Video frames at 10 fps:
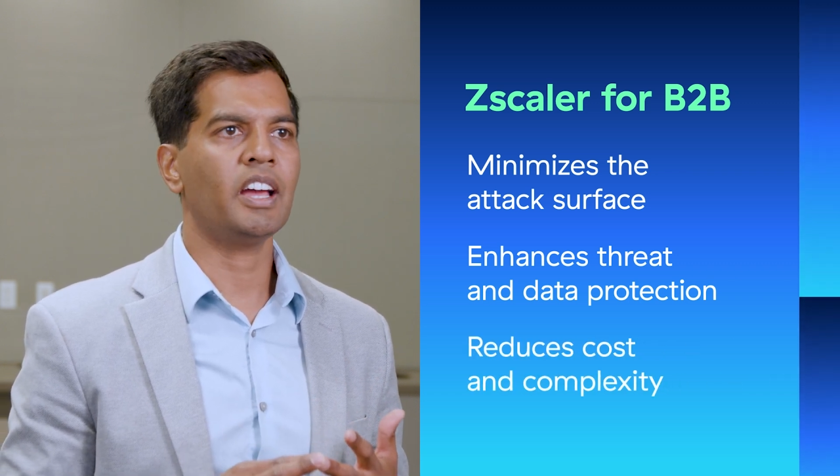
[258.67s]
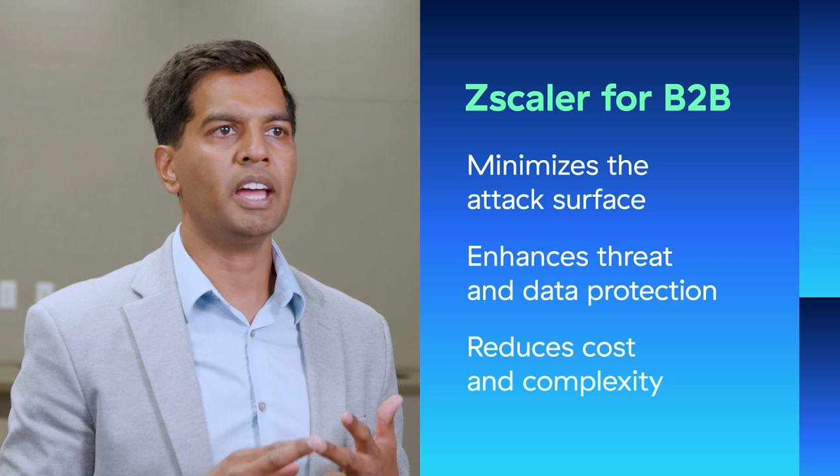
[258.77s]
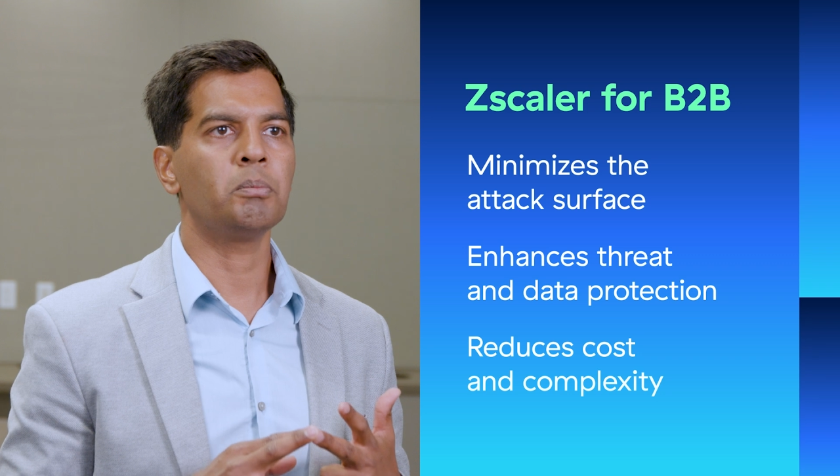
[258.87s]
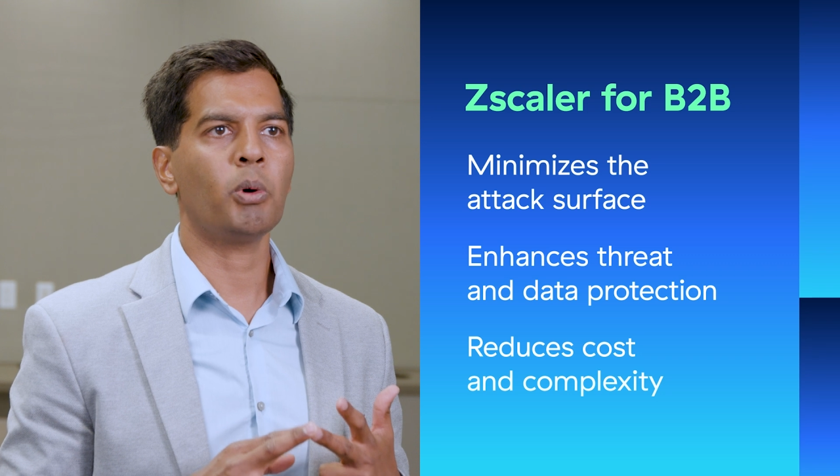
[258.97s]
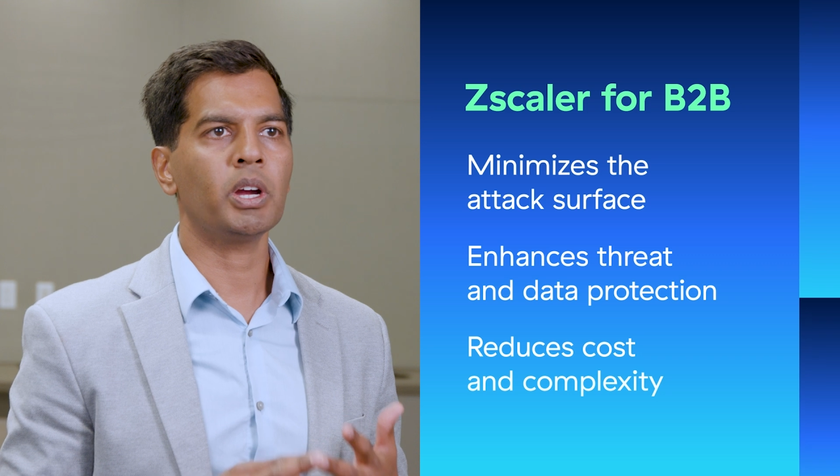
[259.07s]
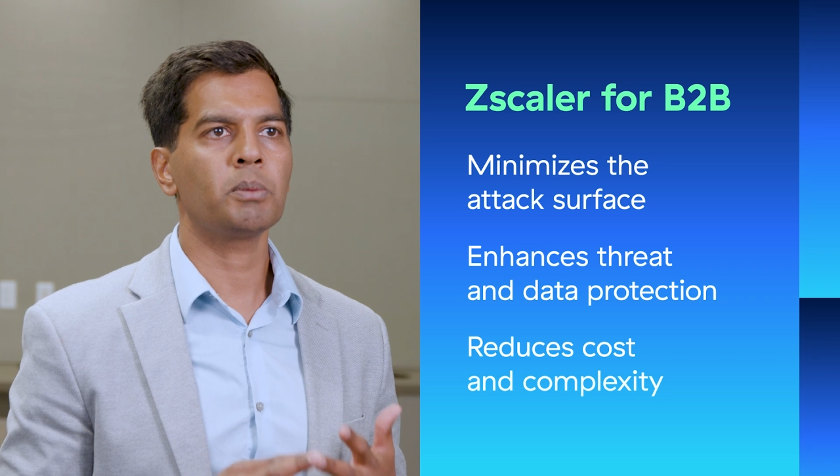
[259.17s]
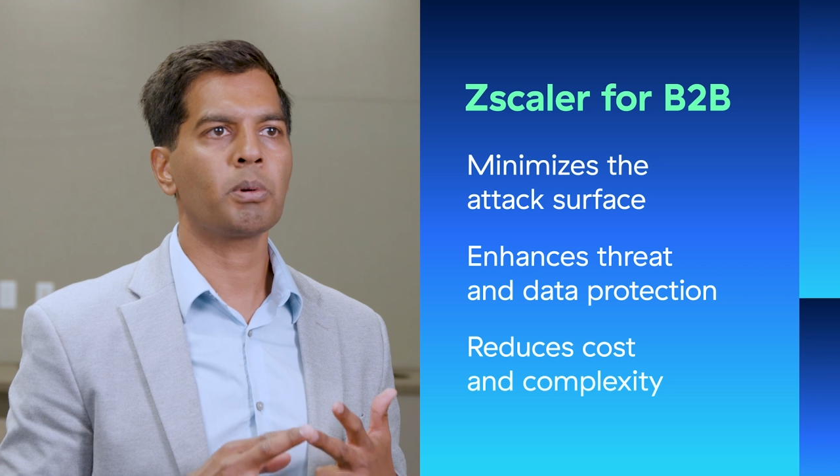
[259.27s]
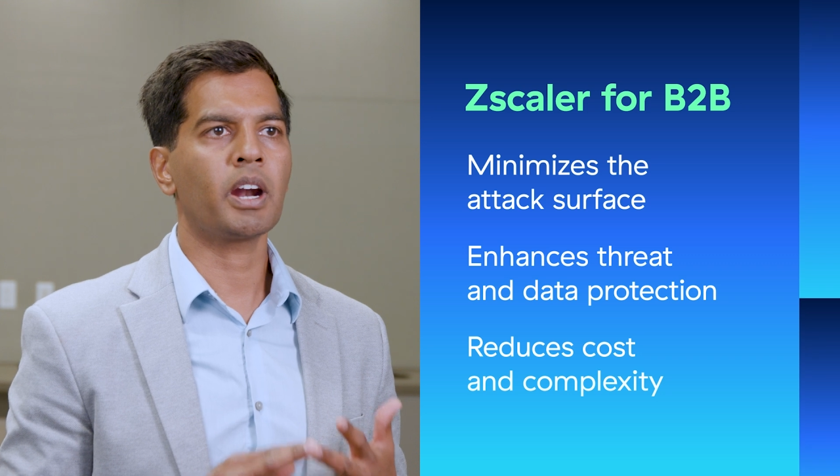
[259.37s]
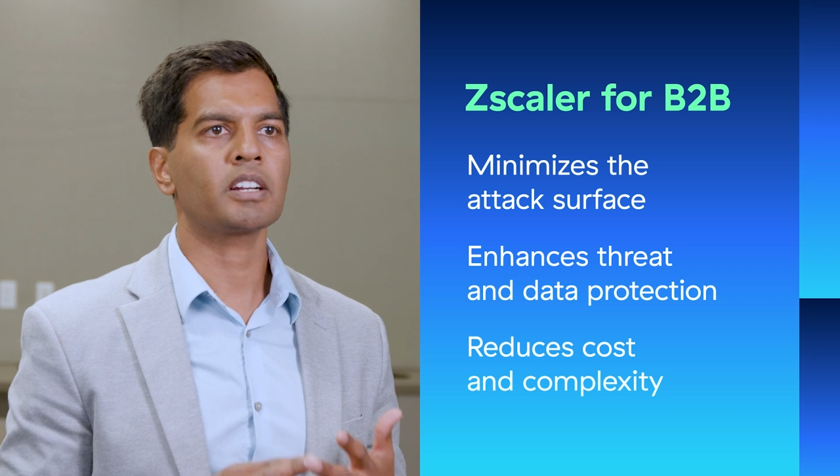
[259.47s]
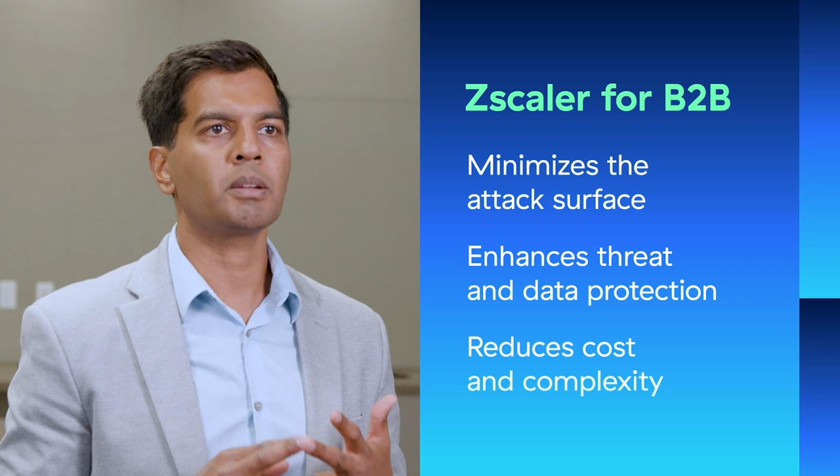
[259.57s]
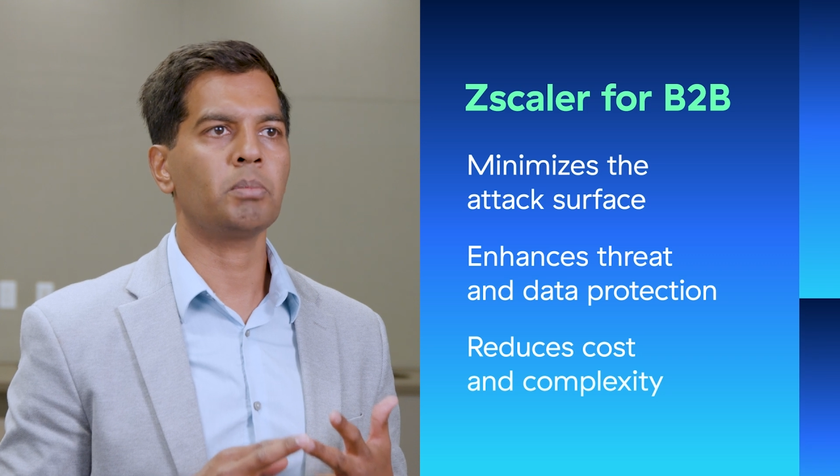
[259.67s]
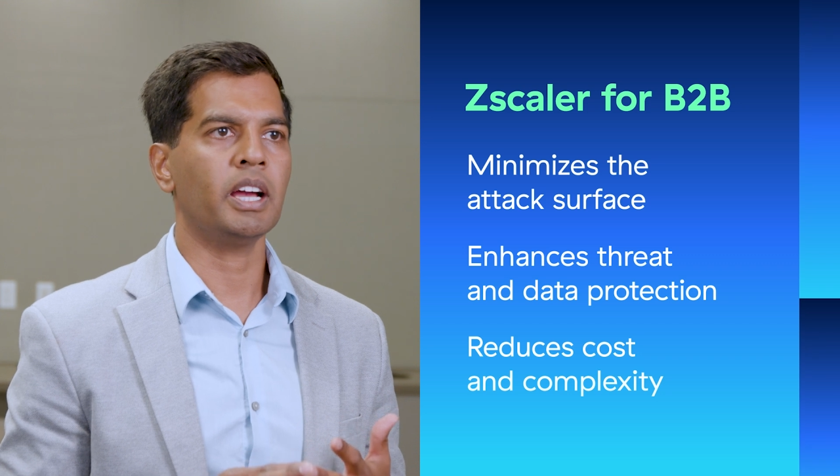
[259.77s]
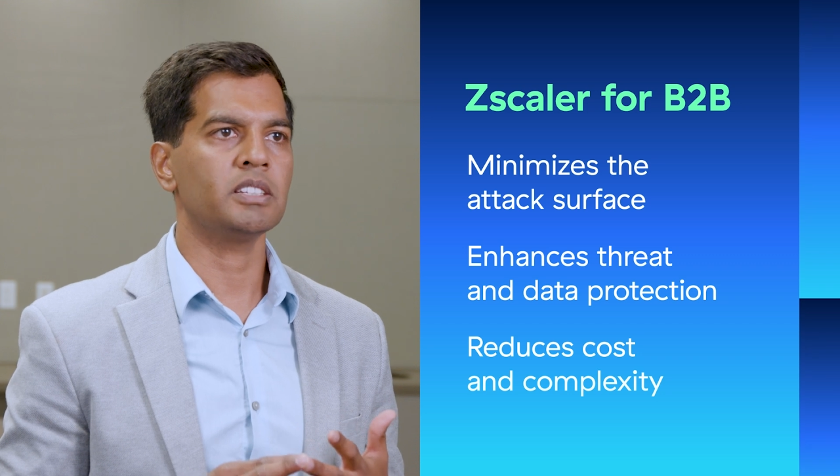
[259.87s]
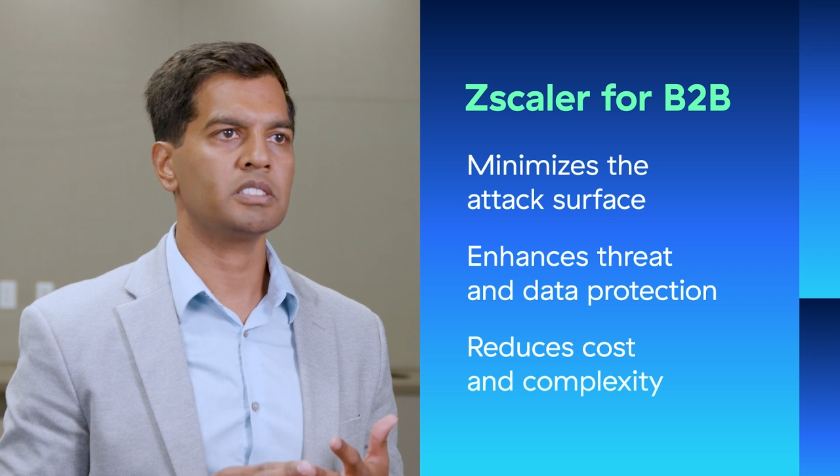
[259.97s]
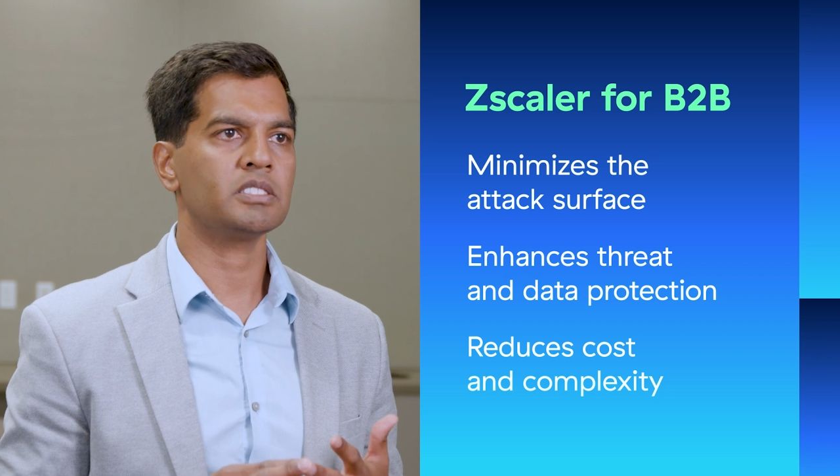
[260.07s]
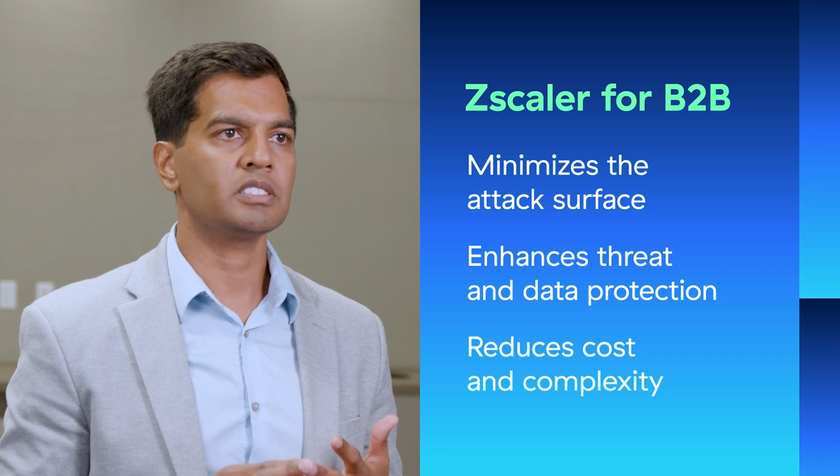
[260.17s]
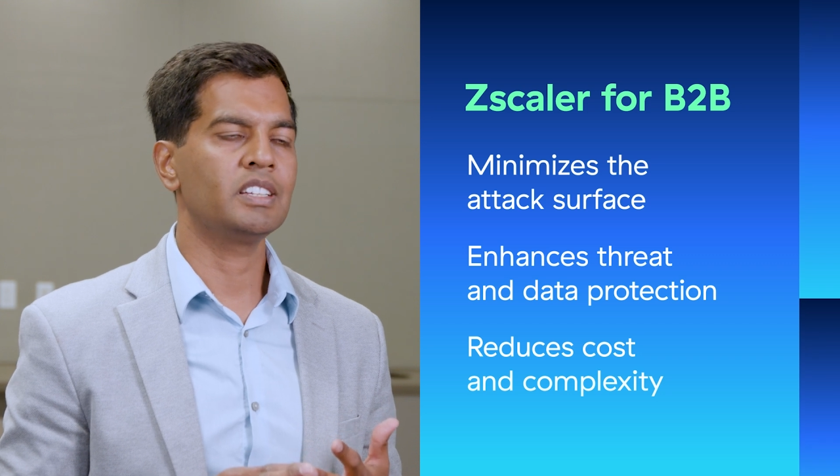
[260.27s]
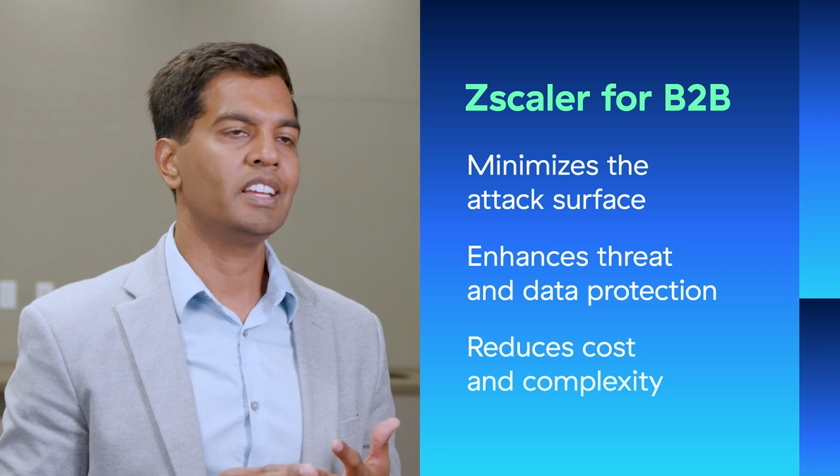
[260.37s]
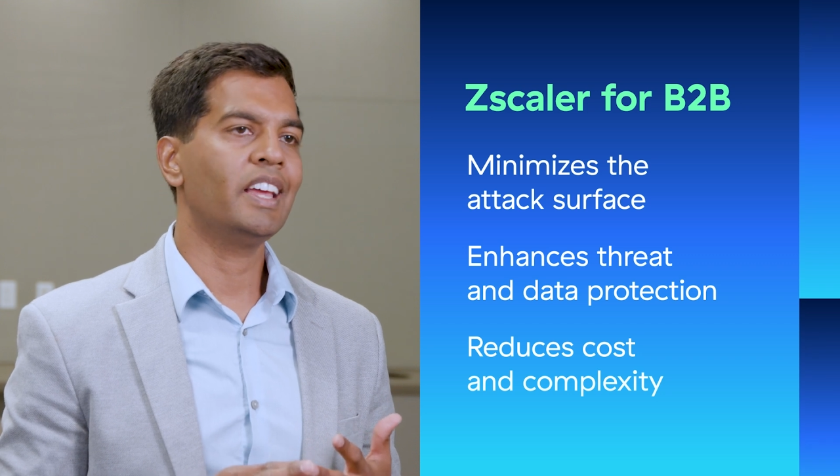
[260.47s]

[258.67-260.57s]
and point product appliances,